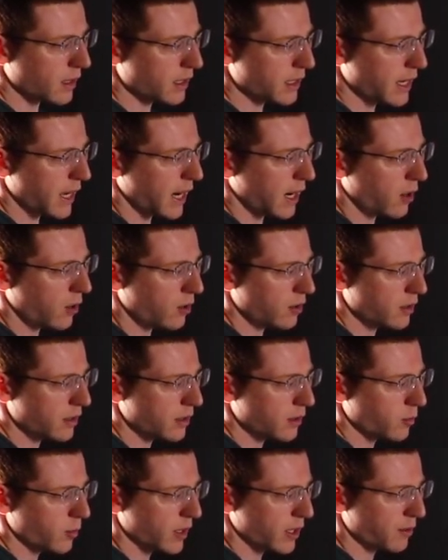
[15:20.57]
Now
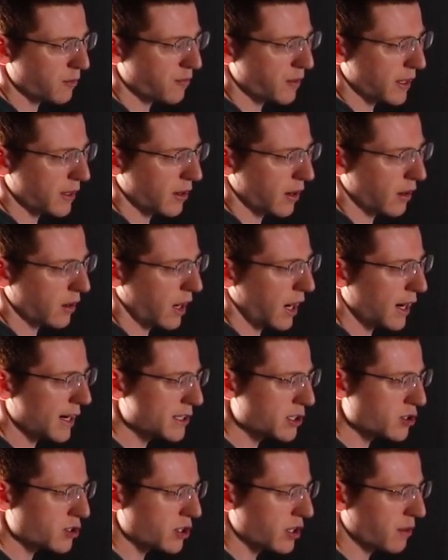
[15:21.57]
we can figure out
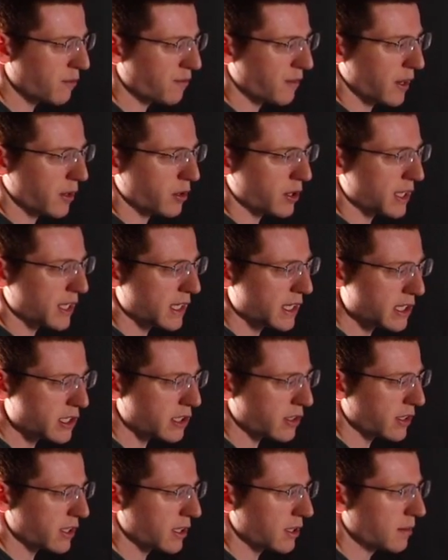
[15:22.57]
hydrogen fairly
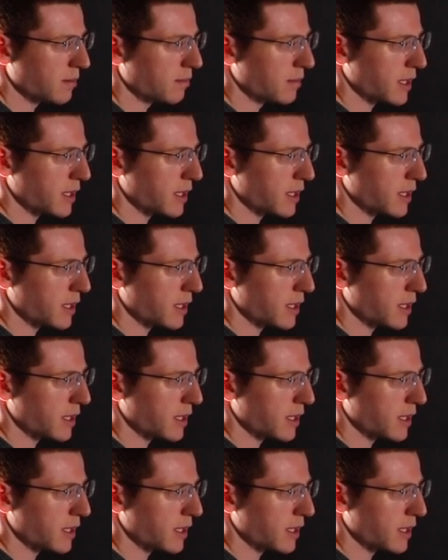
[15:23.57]
easily